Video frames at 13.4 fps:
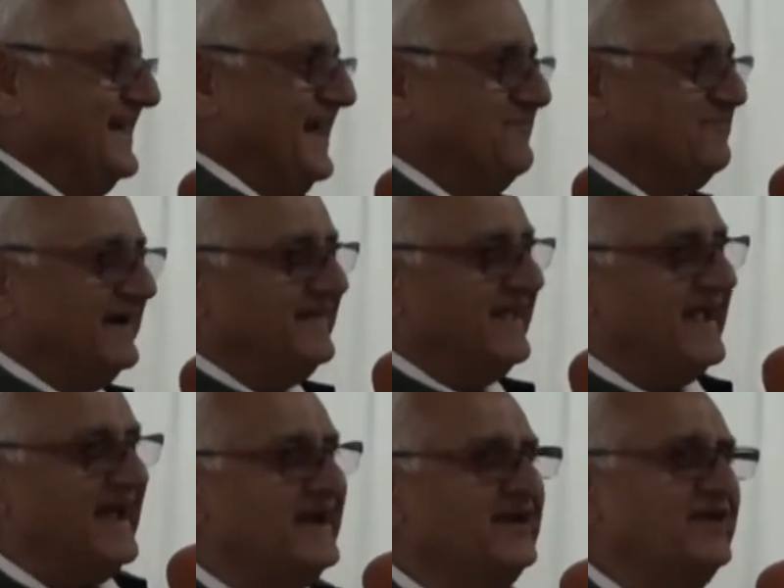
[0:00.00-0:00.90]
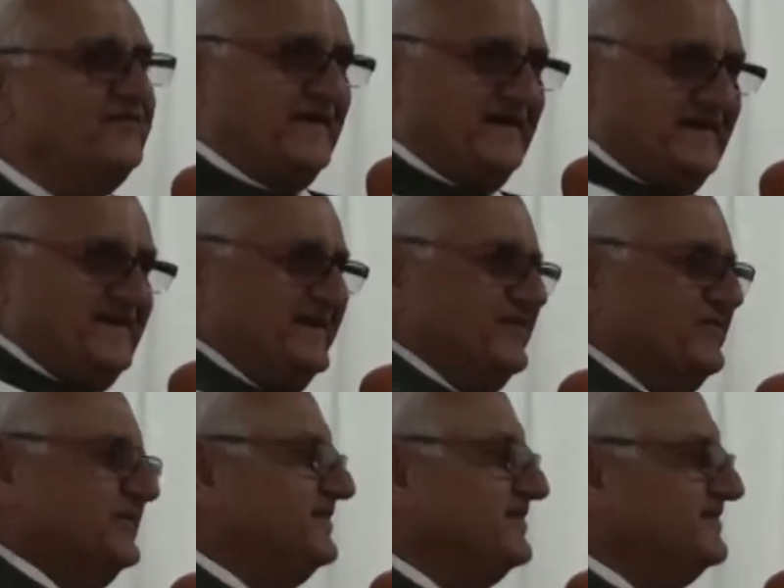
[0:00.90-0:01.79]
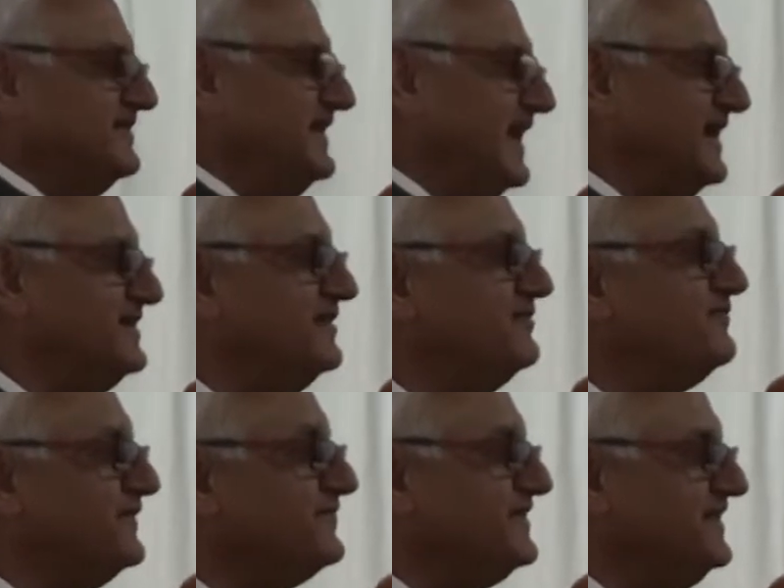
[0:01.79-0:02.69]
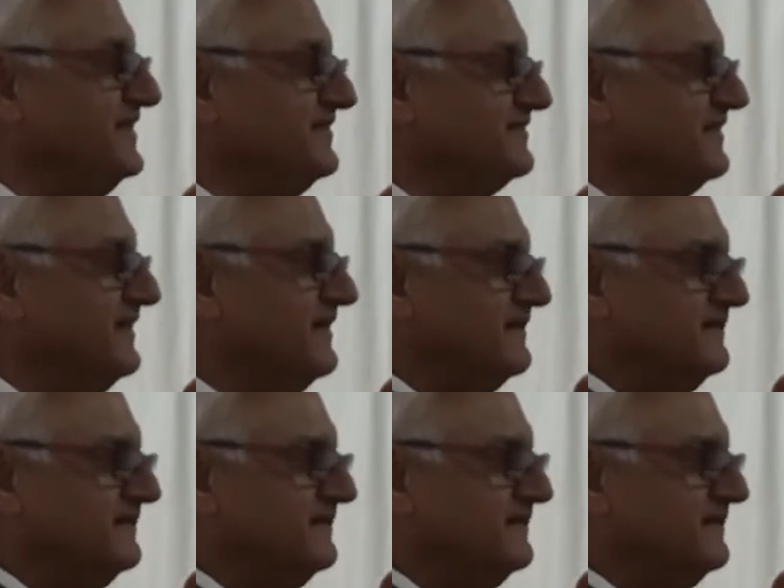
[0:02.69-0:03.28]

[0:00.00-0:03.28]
And by the end of it, which is the 1950s,